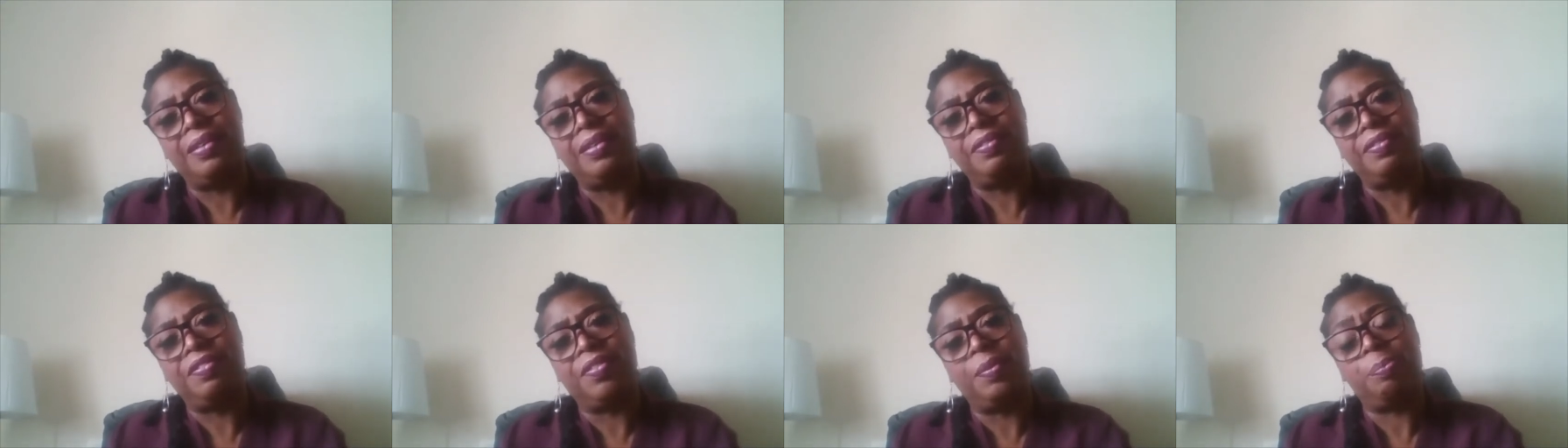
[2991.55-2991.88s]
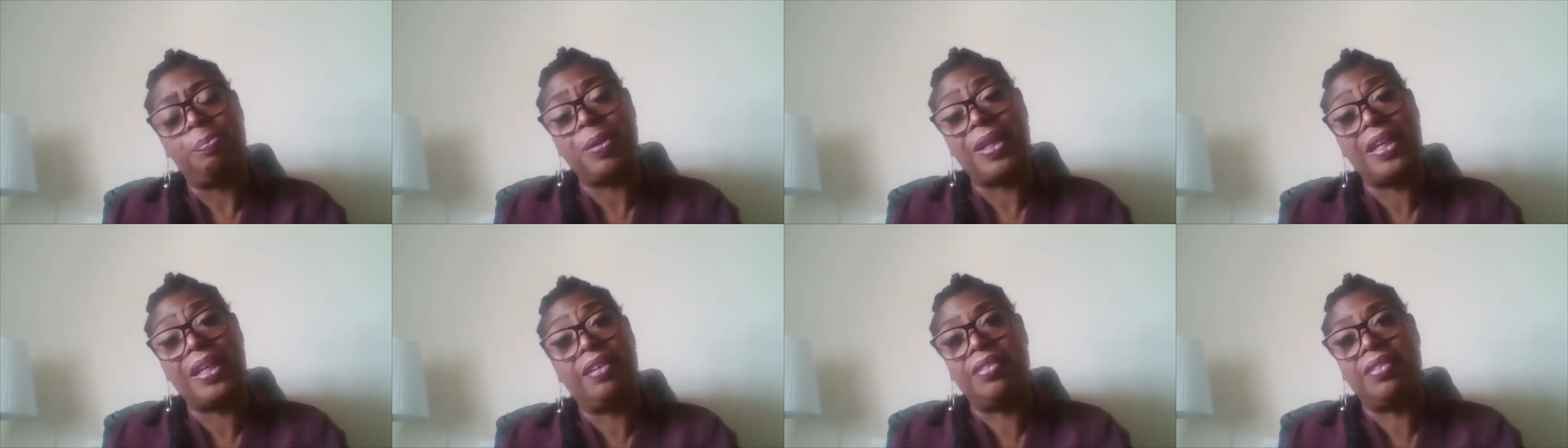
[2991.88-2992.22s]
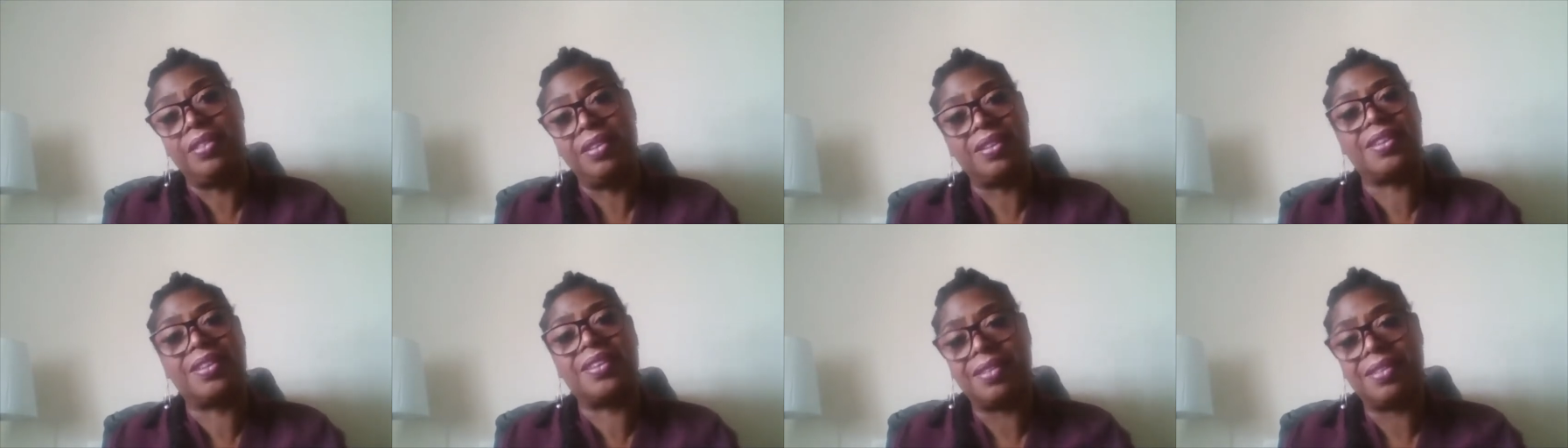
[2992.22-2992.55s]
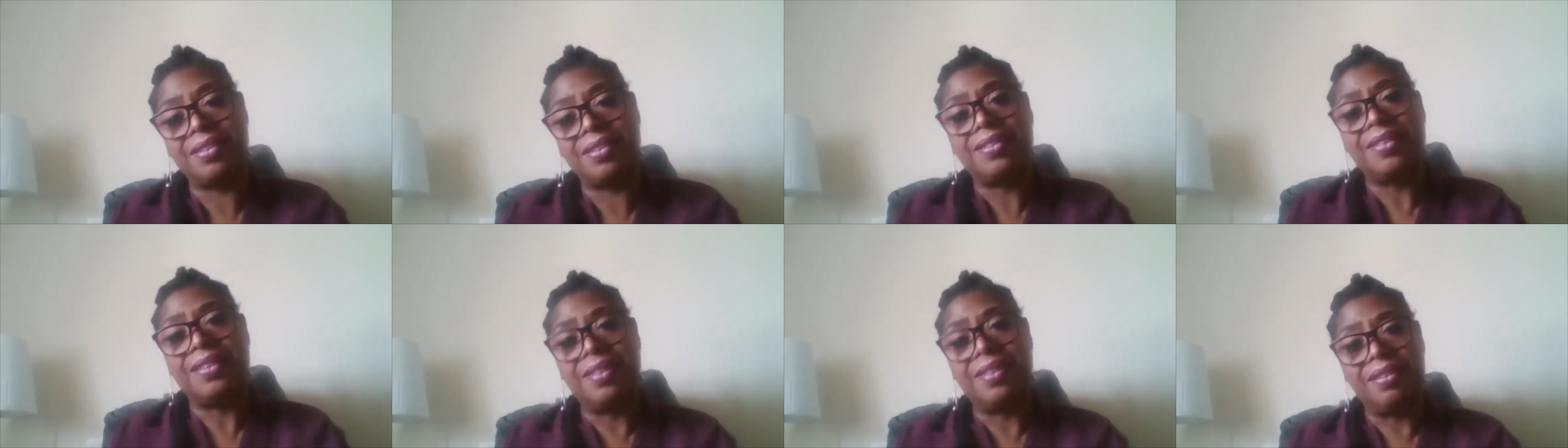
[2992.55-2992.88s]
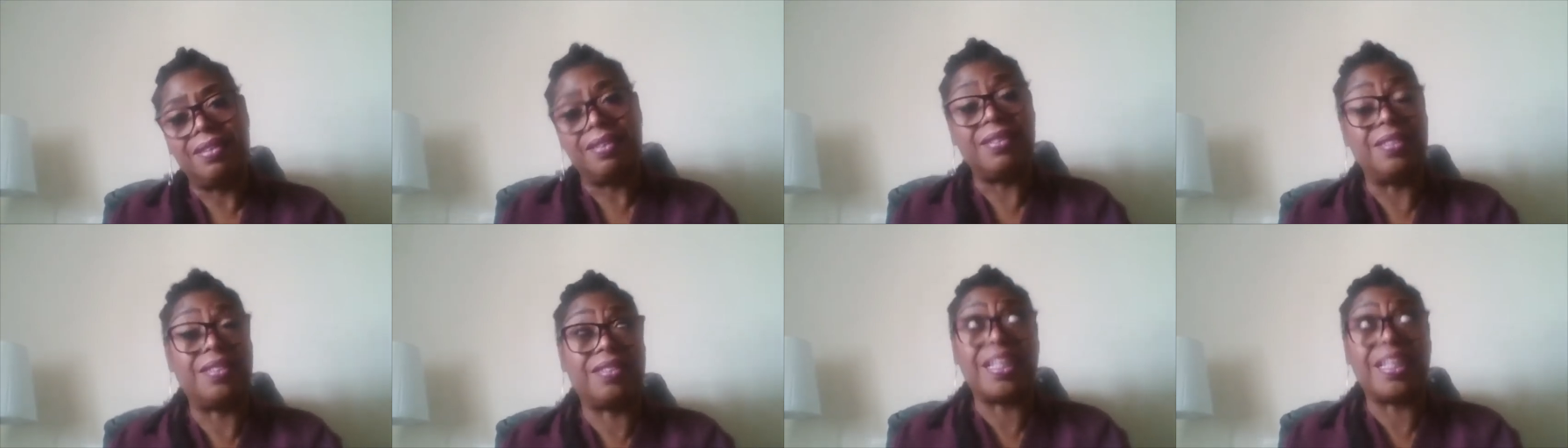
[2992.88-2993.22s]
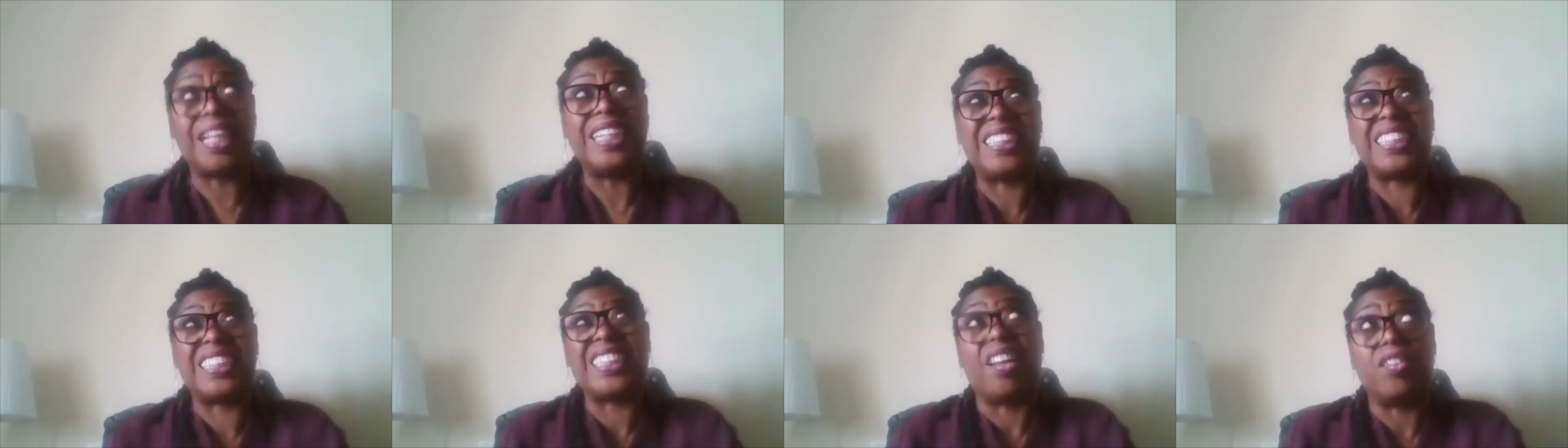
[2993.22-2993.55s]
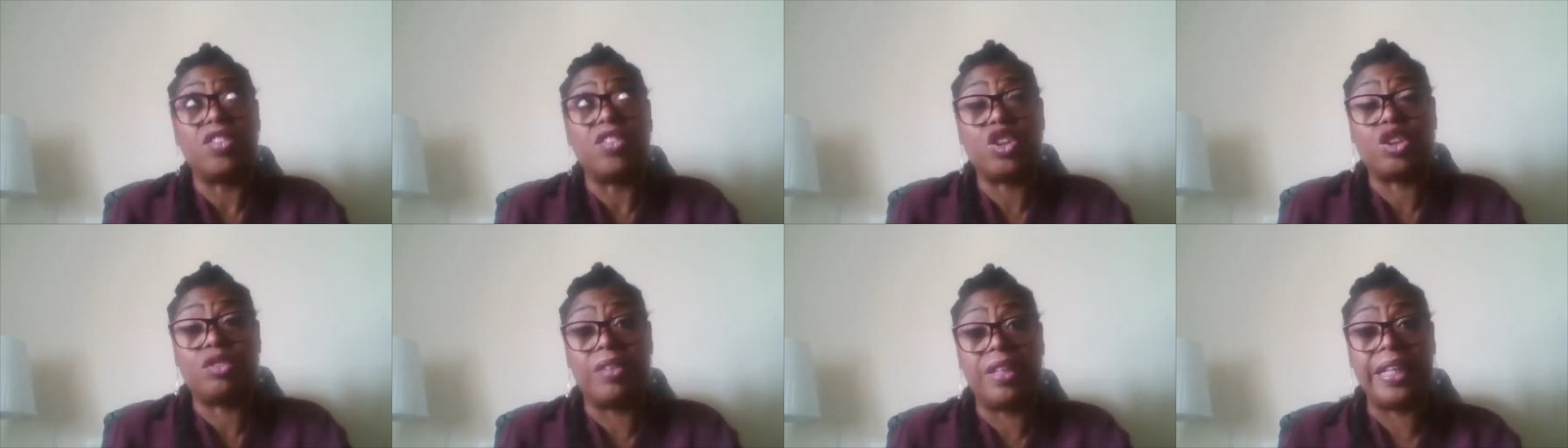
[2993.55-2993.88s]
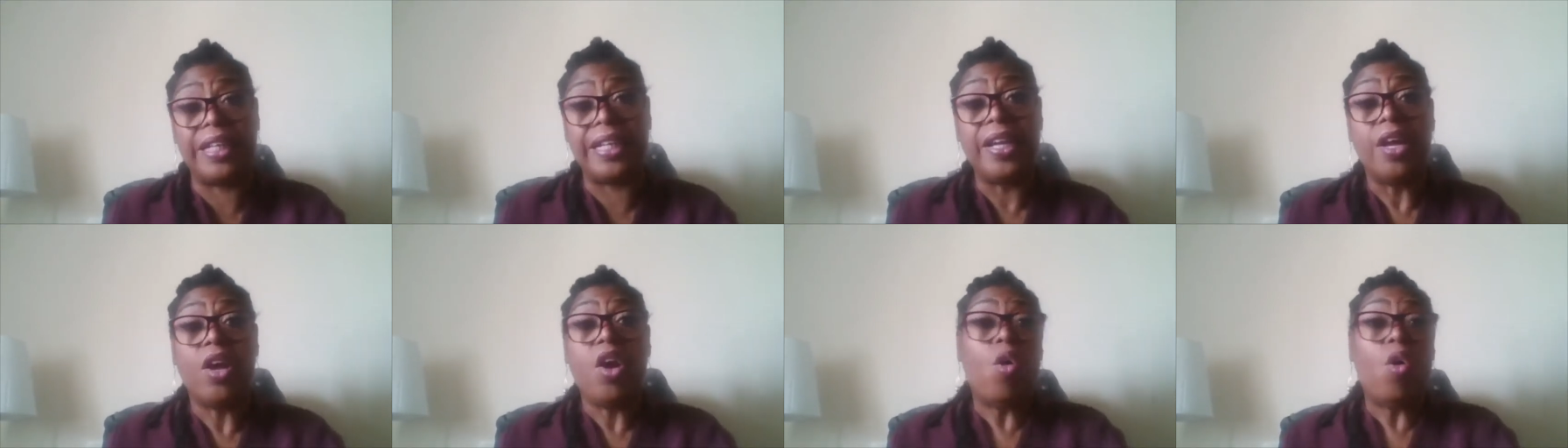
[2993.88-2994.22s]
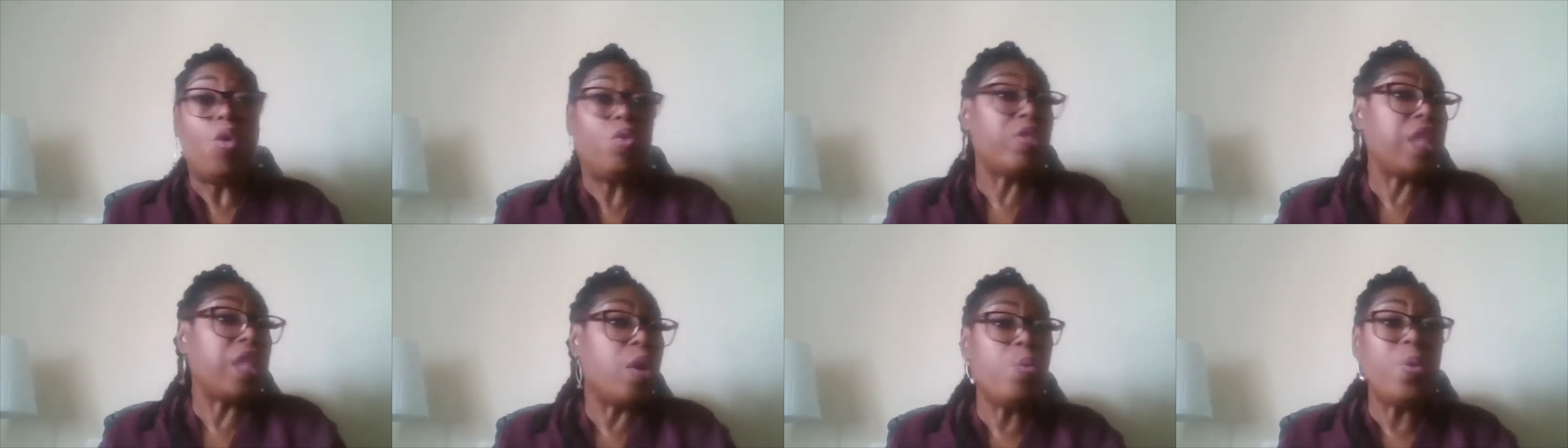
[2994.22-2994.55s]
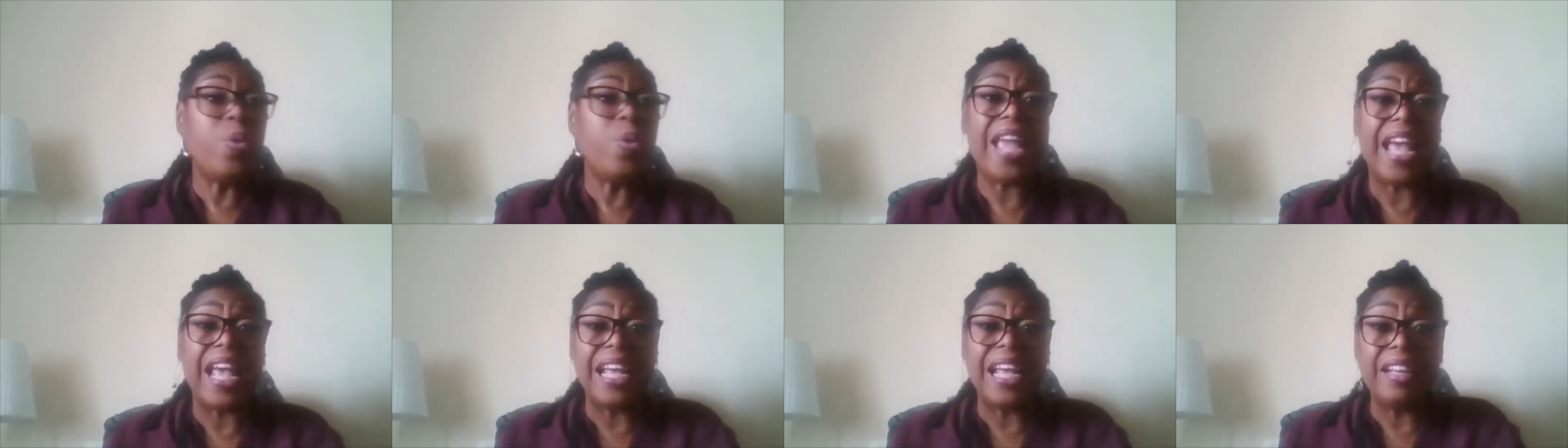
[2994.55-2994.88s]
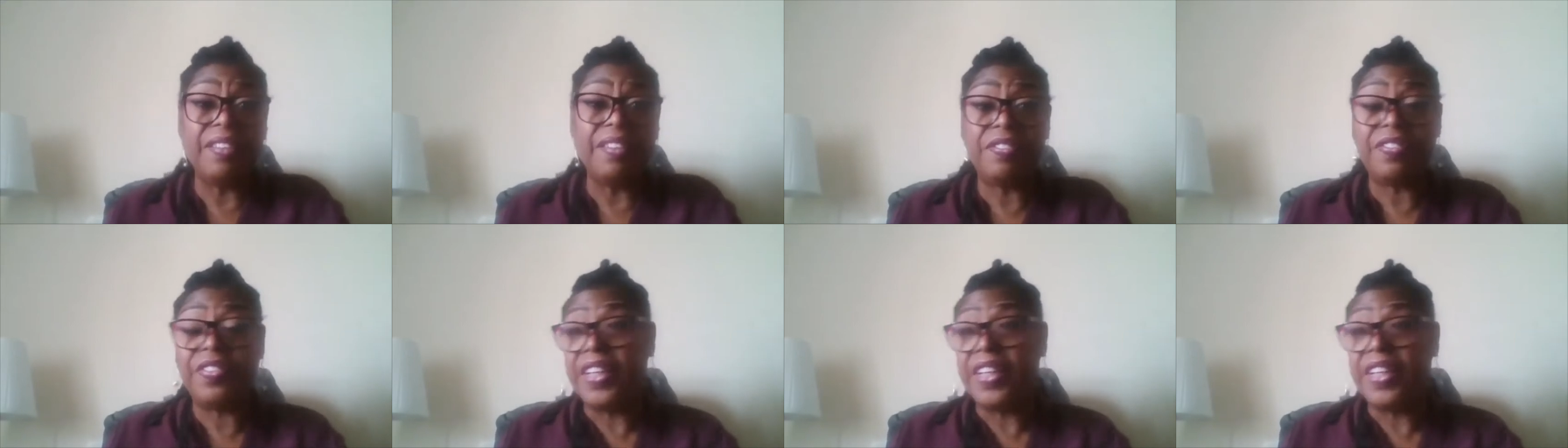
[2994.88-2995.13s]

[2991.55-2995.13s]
for parents as, as such, really. Although we have